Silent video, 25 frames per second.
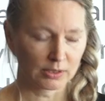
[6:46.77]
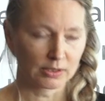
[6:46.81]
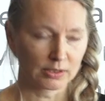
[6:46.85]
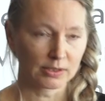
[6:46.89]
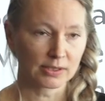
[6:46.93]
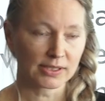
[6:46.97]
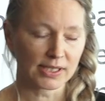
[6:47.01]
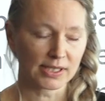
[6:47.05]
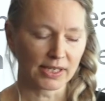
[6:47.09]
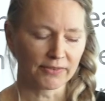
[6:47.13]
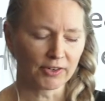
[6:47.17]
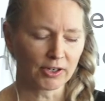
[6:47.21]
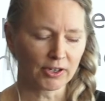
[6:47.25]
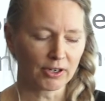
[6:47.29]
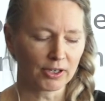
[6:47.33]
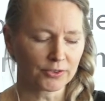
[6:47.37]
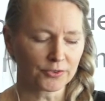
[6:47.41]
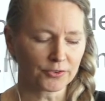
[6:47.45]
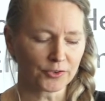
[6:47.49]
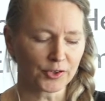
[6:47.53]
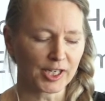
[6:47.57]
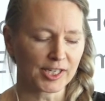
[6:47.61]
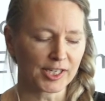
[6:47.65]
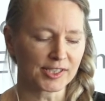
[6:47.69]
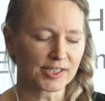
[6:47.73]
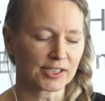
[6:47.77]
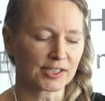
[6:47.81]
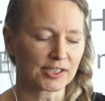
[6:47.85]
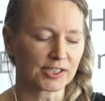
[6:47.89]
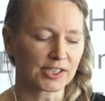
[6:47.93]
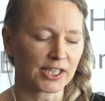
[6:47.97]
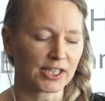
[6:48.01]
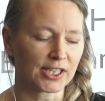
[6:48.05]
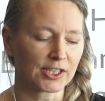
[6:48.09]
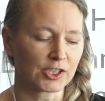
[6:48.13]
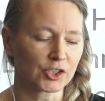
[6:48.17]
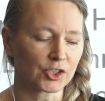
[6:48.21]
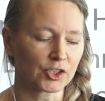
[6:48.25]
Several recent
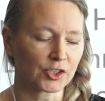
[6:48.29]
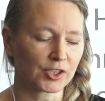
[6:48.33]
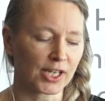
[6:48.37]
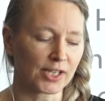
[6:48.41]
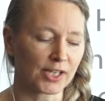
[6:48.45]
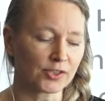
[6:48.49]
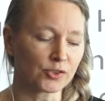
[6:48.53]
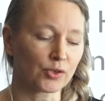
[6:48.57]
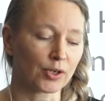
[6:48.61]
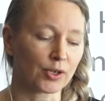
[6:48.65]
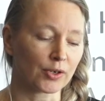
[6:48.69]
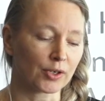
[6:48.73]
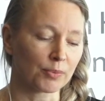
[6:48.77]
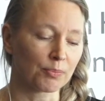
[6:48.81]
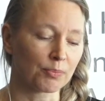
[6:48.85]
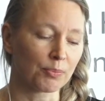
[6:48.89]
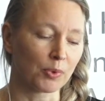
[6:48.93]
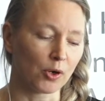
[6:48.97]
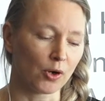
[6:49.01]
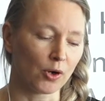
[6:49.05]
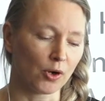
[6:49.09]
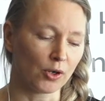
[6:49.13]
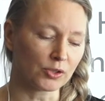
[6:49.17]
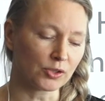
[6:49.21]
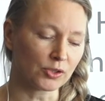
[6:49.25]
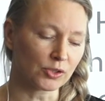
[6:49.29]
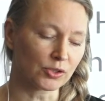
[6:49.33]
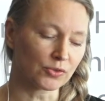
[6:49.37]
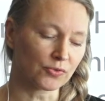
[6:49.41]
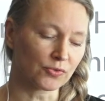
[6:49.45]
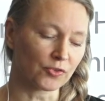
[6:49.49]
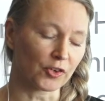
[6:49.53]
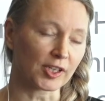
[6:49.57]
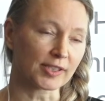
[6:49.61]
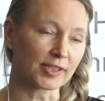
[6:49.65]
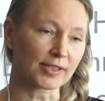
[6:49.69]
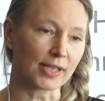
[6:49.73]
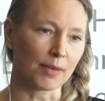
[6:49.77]
international reports,
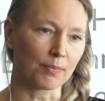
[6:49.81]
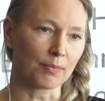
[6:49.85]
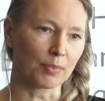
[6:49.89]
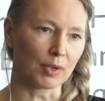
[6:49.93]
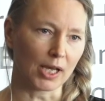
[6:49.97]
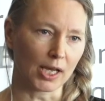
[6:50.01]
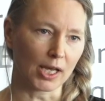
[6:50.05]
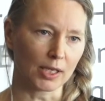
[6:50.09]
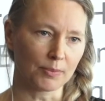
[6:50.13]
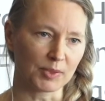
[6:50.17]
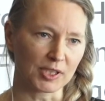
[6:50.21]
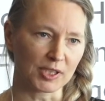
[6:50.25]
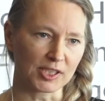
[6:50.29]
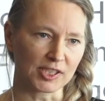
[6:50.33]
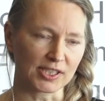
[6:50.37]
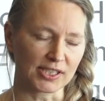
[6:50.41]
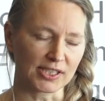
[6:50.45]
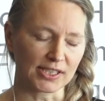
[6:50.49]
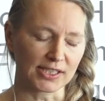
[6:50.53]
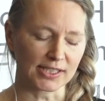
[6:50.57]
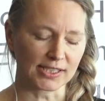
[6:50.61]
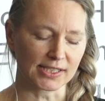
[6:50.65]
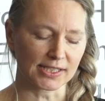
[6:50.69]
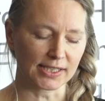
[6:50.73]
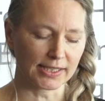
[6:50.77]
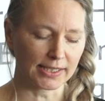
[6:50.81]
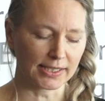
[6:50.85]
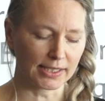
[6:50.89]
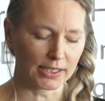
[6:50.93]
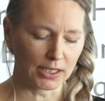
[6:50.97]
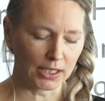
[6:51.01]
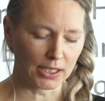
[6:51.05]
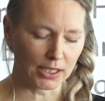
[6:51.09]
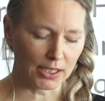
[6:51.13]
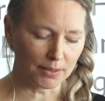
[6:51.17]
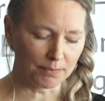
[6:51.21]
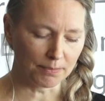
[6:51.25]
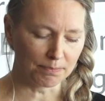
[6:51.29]
for example IPCC,
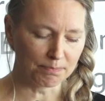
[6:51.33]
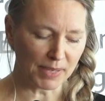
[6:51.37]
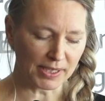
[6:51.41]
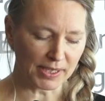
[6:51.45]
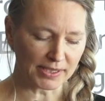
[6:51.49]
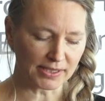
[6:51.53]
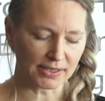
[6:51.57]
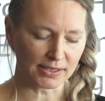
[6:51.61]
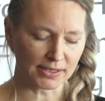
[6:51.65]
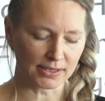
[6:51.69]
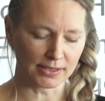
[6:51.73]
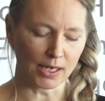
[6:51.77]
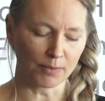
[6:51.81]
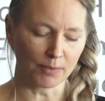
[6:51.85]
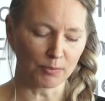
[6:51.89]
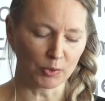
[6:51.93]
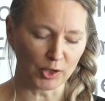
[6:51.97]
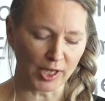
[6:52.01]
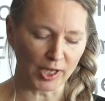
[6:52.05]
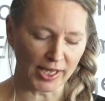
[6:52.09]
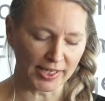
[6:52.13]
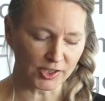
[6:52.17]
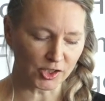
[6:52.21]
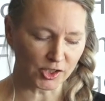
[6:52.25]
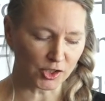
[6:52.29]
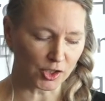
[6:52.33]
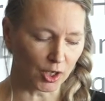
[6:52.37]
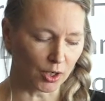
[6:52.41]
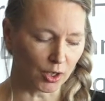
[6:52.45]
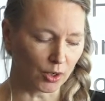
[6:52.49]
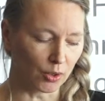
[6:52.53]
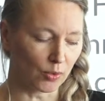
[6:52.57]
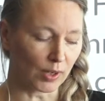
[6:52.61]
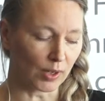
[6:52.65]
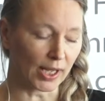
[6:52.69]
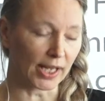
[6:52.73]
IPBES, WHO